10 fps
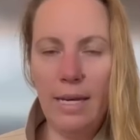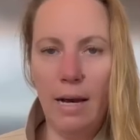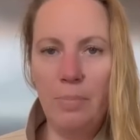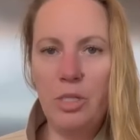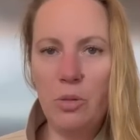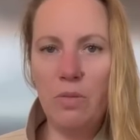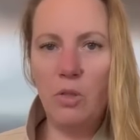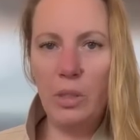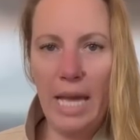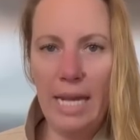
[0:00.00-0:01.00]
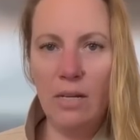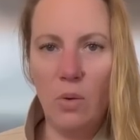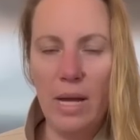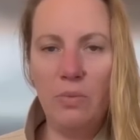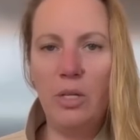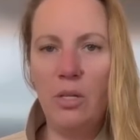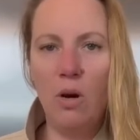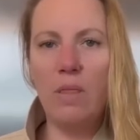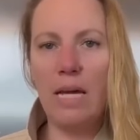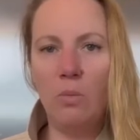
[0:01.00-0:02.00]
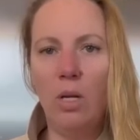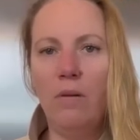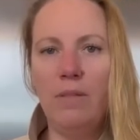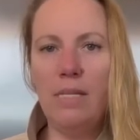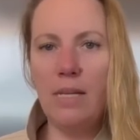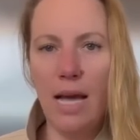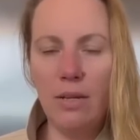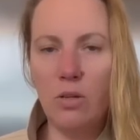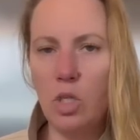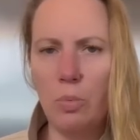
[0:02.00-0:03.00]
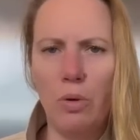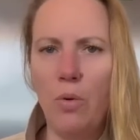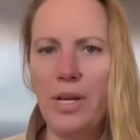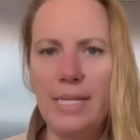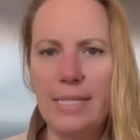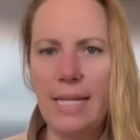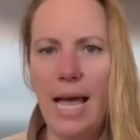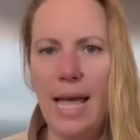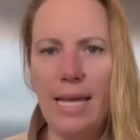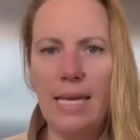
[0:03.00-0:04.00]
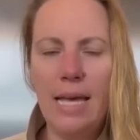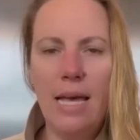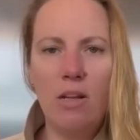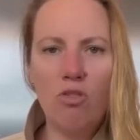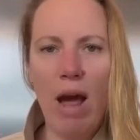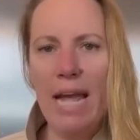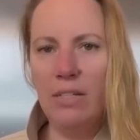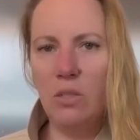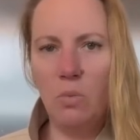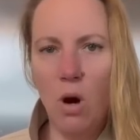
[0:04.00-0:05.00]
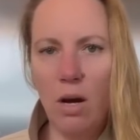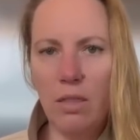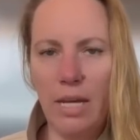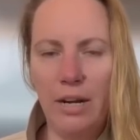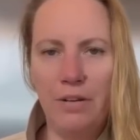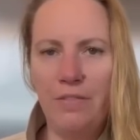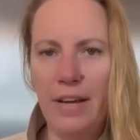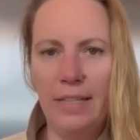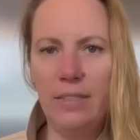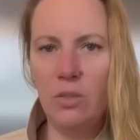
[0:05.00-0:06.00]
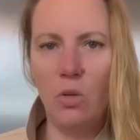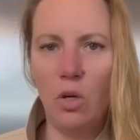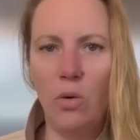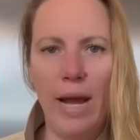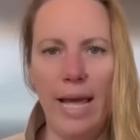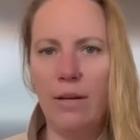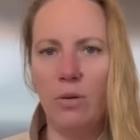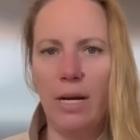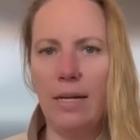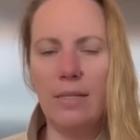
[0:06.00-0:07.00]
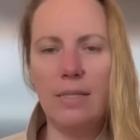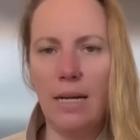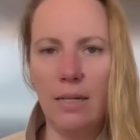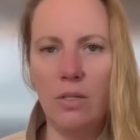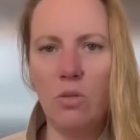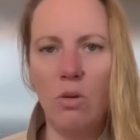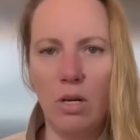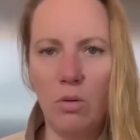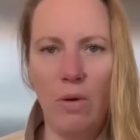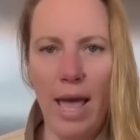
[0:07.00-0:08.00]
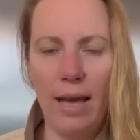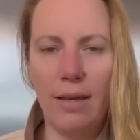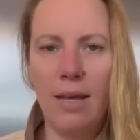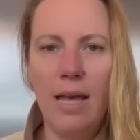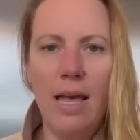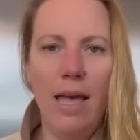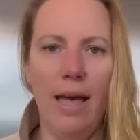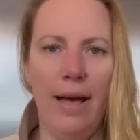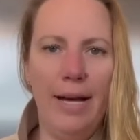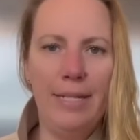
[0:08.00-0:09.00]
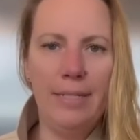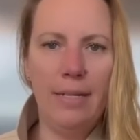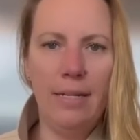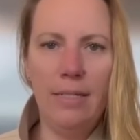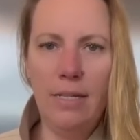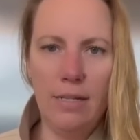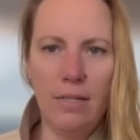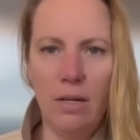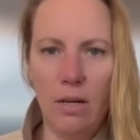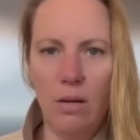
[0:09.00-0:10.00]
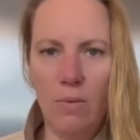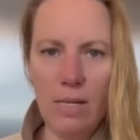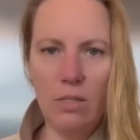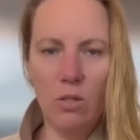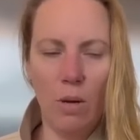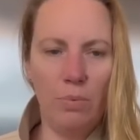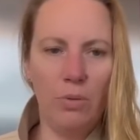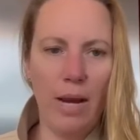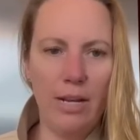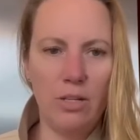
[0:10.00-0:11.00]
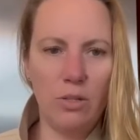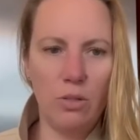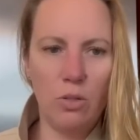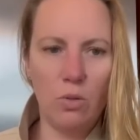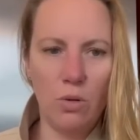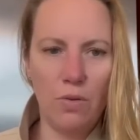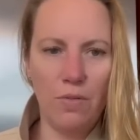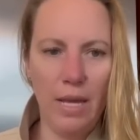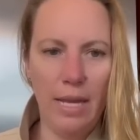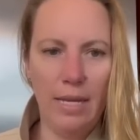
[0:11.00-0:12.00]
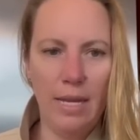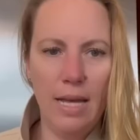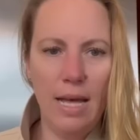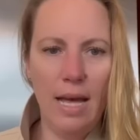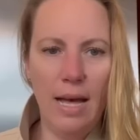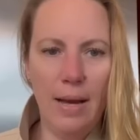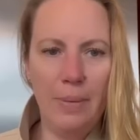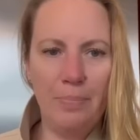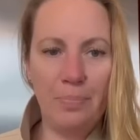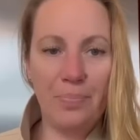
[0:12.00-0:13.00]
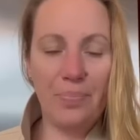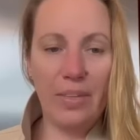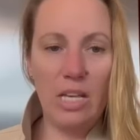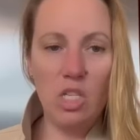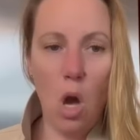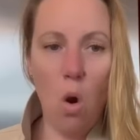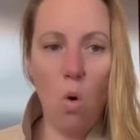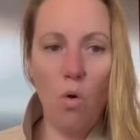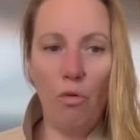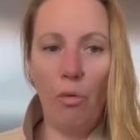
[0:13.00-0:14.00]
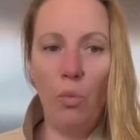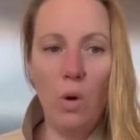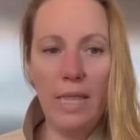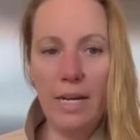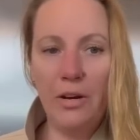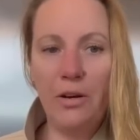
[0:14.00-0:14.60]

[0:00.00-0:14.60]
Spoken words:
up to the volcano, and we know that one of these hikers broke his leg trying to walk there, fell into a crack or got stuck into a crack, and needed a rescue operation sort of thing. So what they're